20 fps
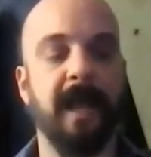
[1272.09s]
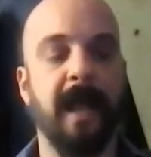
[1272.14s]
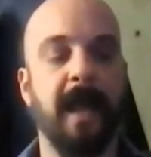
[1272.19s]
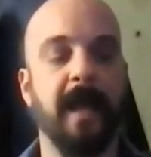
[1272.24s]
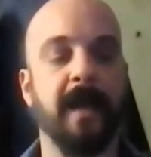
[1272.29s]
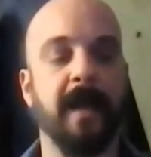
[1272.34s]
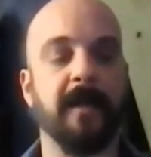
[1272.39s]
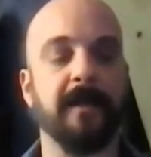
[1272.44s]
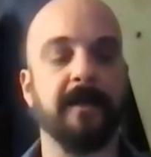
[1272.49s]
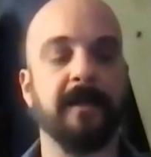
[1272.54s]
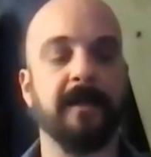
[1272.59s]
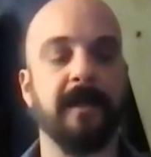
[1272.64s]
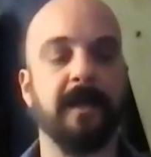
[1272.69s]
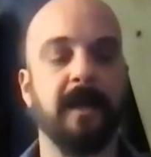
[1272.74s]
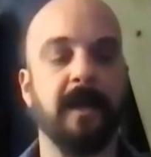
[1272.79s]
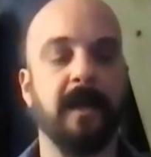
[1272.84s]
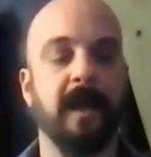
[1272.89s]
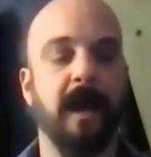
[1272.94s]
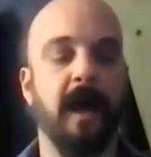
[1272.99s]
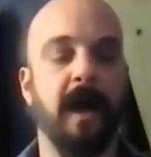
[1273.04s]
And
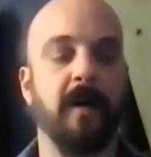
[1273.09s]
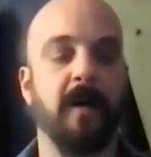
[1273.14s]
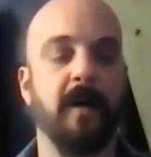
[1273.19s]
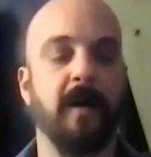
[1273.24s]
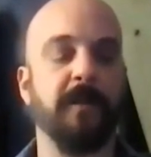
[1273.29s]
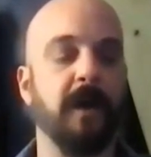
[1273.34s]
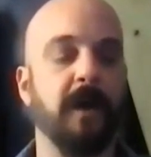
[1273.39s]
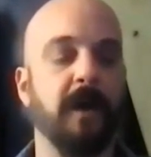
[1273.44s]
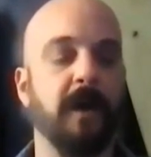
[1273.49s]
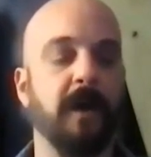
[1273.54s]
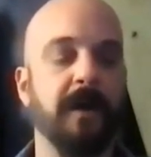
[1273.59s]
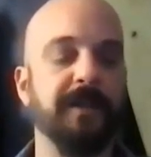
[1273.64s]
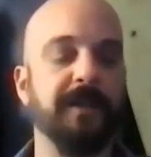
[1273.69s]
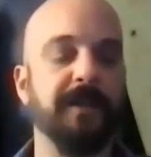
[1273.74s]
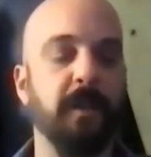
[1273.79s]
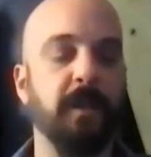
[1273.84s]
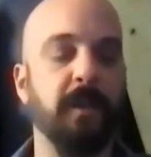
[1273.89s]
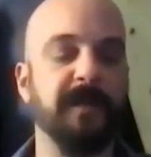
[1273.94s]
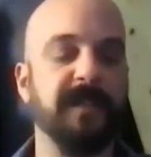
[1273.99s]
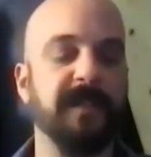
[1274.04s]
they're on a
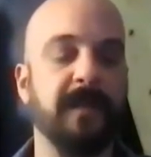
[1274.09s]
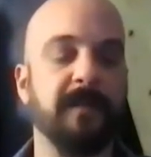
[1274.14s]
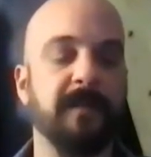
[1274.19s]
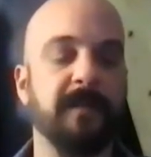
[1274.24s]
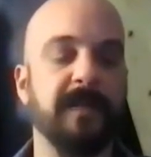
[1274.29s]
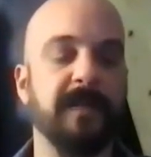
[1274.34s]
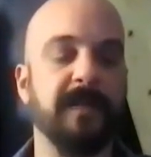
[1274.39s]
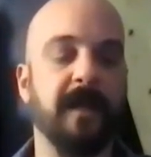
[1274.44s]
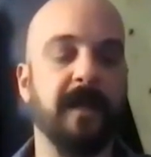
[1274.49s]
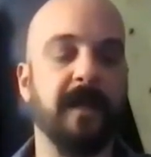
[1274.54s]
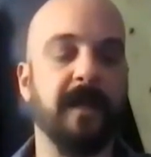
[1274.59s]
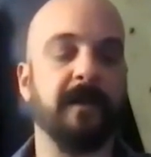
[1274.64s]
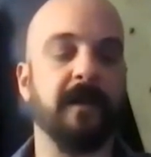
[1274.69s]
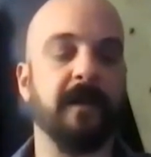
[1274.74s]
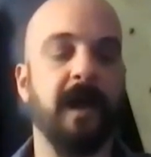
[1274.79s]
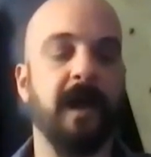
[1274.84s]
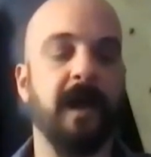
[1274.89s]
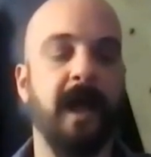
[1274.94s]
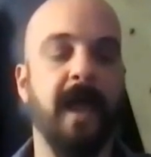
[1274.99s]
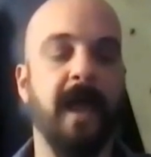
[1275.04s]
swim team
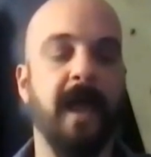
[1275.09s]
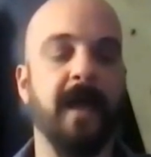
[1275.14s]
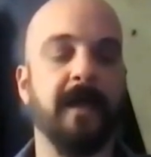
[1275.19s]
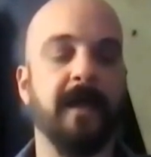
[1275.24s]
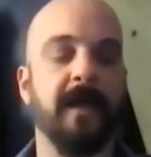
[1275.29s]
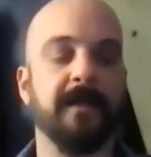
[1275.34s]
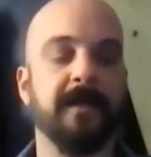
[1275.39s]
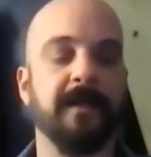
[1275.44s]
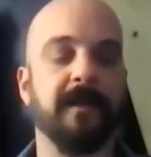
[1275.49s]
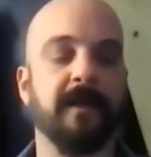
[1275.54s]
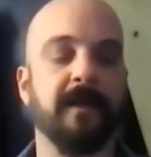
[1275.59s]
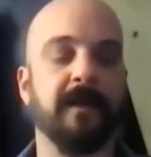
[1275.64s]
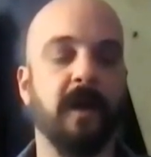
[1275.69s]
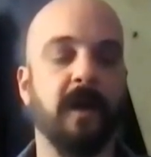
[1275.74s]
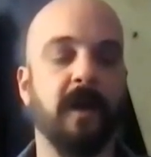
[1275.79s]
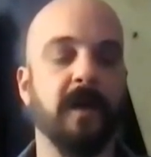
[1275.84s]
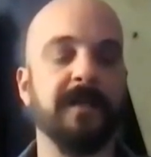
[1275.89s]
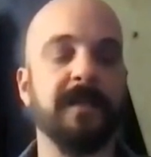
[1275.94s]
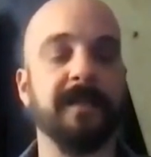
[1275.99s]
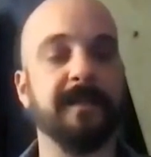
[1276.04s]
together. And the
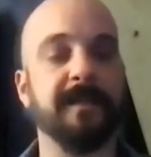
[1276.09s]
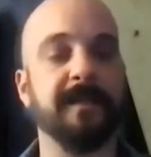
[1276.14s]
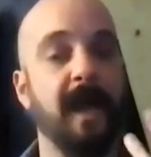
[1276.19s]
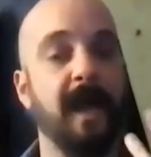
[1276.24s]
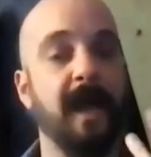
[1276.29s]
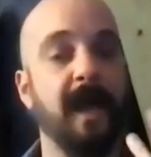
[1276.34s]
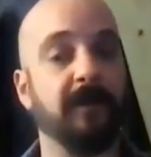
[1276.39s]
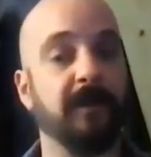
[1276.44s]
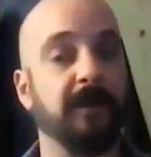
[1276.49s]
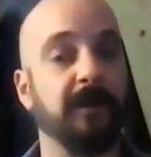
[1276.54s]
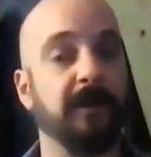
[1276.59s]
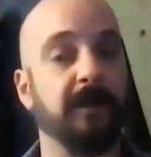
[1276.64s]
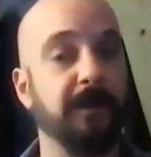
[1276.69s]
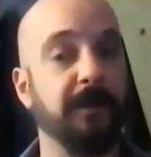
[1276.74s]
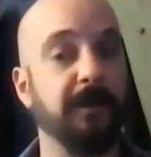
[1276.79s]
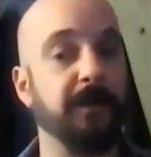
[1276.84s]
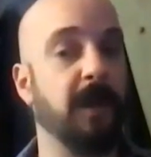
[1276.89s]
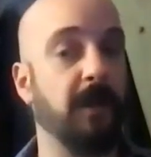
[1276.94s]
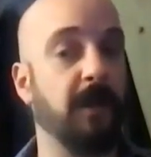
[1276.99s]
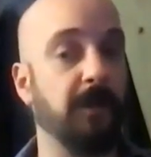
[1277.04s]
curse is to have her
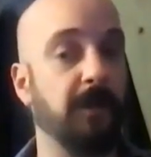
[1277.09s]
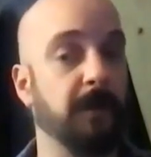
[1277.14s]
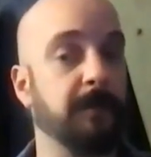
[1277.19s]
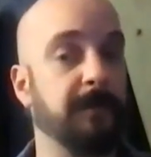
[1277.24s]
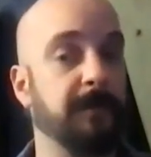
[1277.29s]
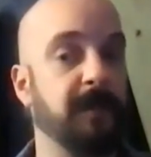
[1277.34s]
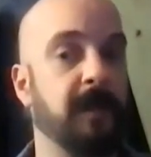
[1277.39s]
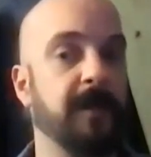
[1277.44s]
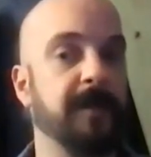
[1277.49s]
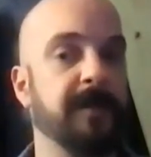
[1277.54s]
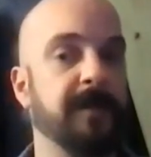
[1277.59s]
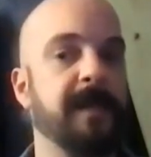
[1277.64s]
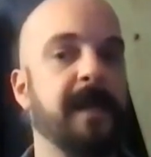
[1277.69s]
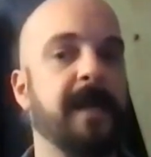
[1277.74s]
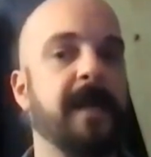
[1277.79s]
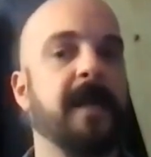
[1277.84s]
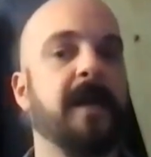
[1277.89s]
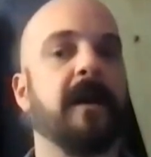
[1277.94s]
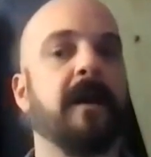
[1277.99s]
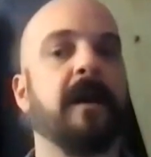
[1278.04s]
lose all her blonde
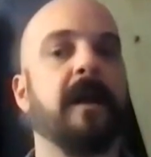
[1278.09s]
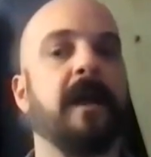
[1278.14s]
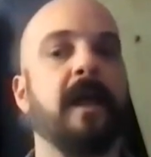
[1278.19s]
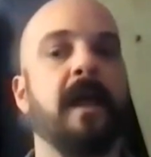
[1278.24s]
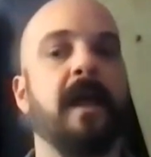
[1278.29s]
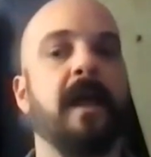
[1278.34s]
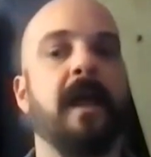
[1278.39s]
hair.